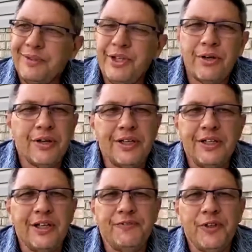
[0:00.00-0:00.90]
You know,
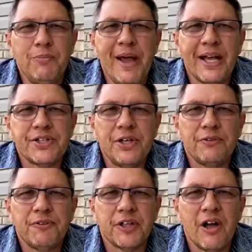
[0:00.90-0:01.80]
if you're maxed
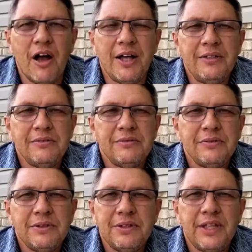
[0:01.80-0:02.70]
out for God,
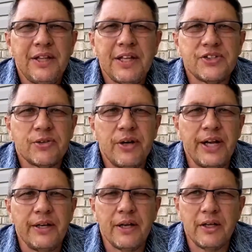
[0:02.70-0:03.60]
then that's great.